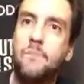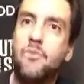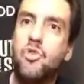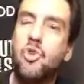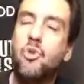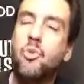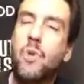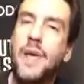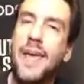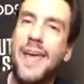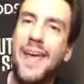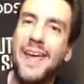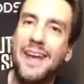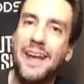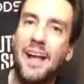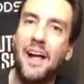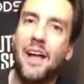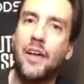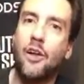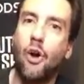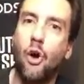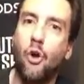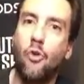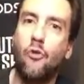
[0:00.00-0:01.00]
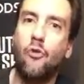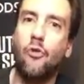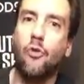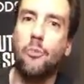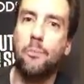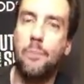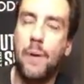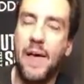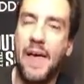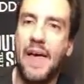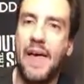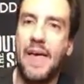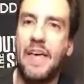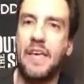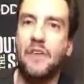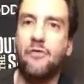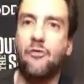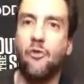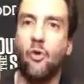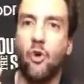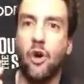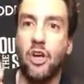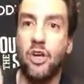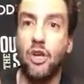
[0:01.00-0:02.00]
you cannot overpay
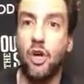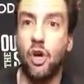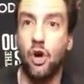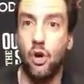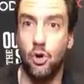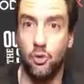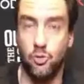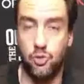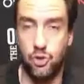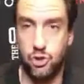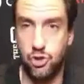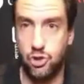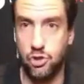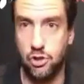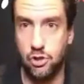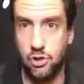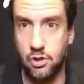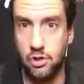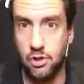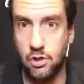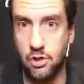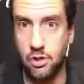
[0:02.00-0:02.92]
for a coach,